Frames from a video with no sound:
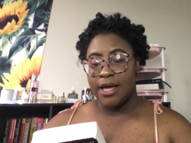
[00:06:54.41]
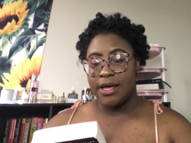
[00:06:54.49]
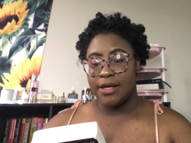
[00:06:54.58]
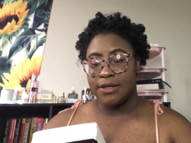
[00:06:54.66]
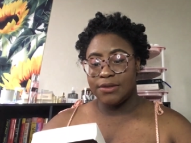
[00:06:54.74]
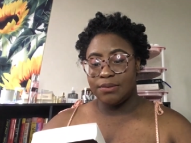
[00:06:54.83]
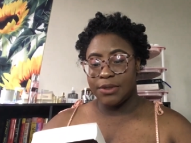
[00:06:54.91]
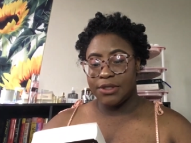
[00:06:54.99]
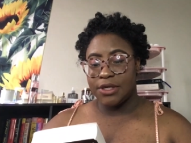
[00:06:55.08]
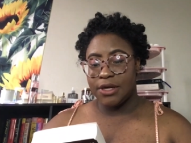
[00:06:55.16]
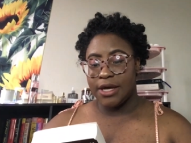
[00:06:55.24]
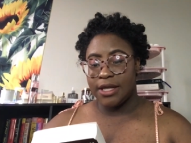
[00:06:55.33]
it's
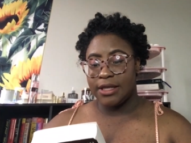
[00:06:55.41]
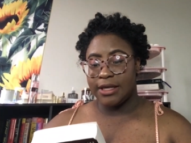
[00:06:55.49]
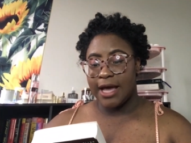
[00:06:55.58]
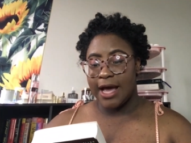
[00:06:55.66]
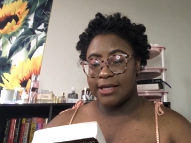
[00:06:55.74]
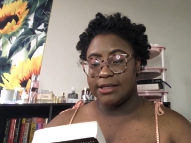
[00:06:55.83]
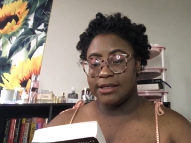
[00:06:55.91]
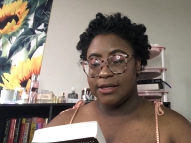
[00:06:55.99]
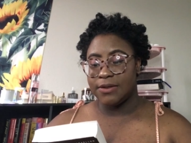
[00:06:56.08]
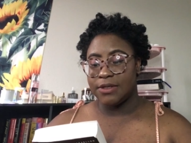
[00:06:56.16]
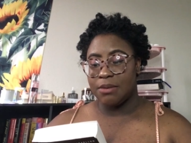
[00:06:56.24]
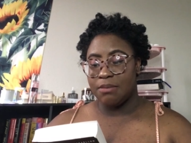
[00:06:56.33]
winter in the
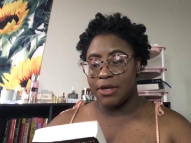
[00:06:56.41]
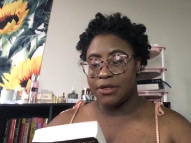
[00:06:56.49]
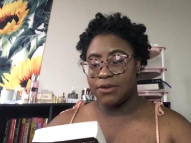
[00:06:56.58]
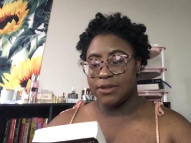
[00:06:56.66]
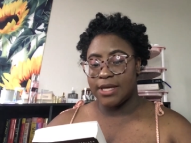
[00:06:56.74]
Catskills, and Mitchell's